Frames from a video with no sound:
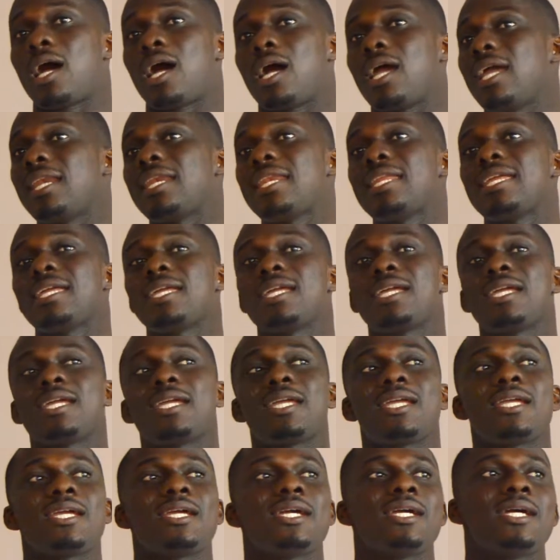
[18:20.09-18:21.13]
any
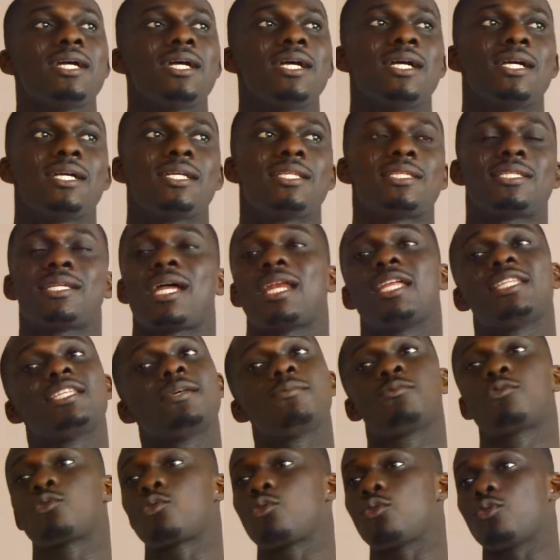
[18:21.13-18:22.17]
journalism
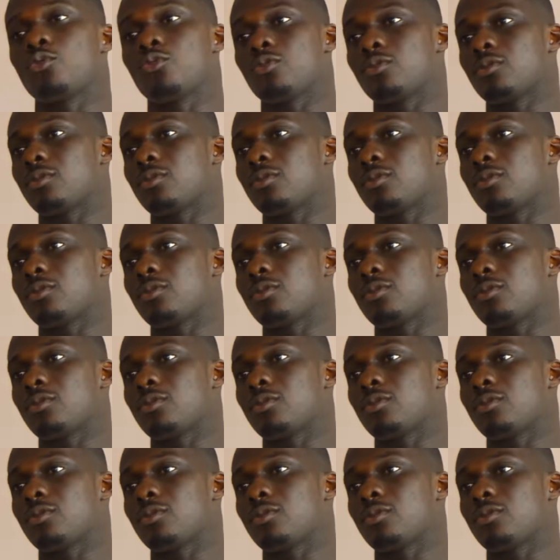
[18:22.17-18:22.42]
school,